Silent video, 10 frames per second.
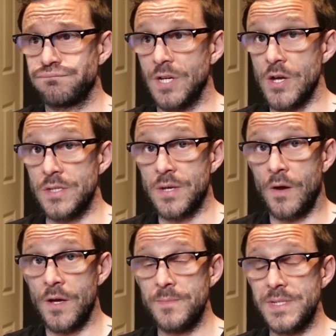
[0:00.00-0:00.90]
At
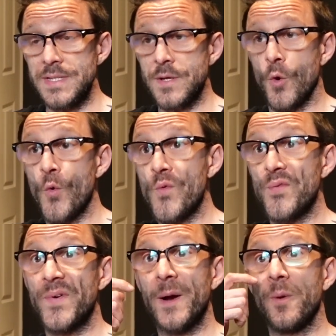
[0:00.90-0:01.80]
times it's all
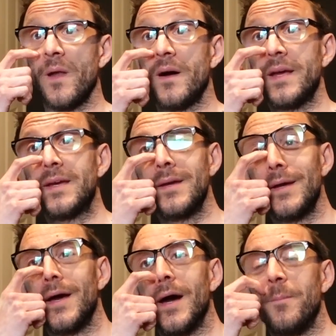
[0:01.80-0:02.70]
felt like
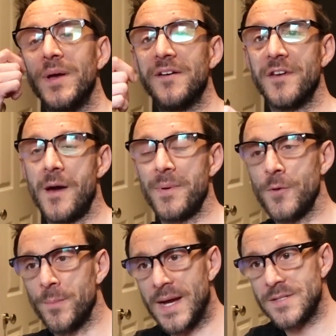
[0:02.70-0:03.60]
a bit of an
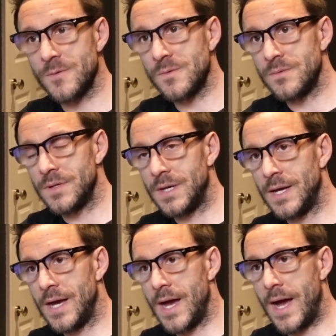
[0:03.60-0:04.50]
uphill battle.
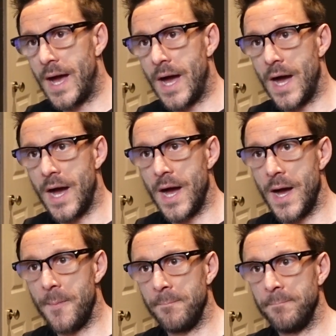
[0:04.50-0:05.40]

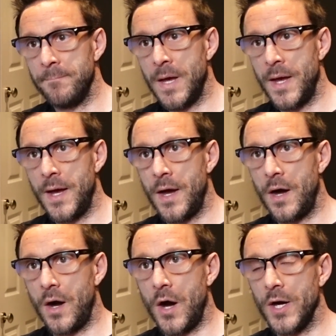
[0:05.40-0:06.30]

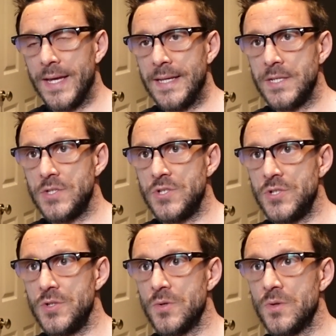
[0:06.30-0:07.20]
I
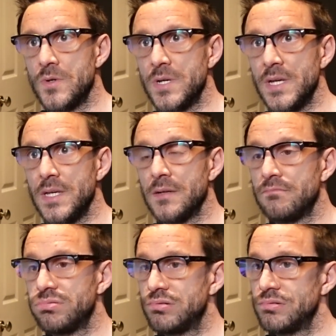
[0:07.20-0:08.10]
enjoy
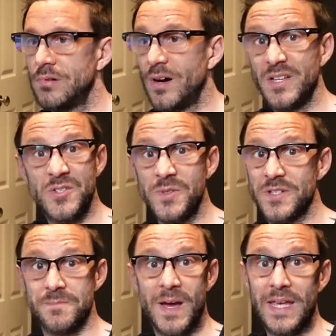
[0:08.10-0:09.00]

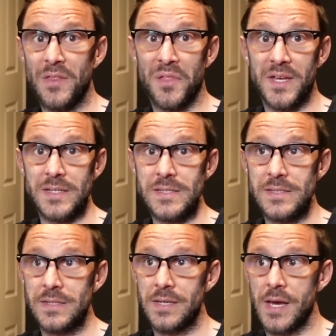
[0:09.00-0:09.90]
just making
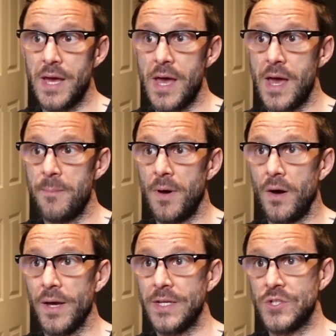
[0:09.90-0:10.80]
things.
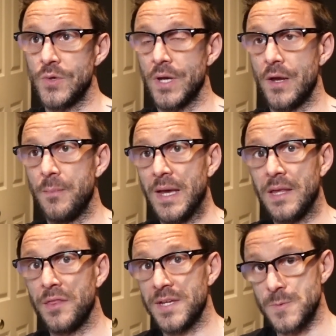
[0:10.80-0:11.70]
I enjoy only
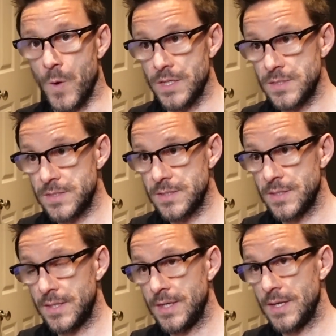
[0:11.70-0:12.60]
making things once,
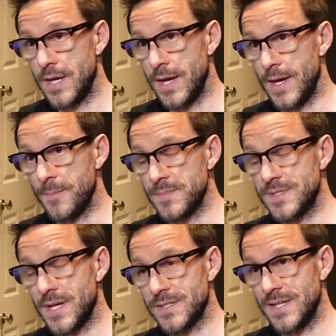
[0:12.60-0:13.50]

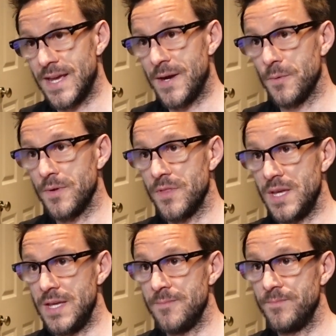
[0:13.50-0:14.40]
sussing out
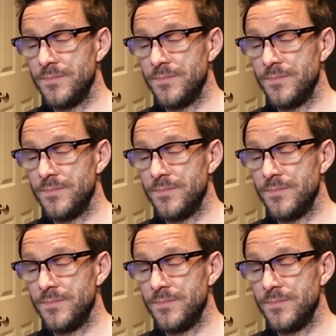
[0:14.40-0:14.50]
the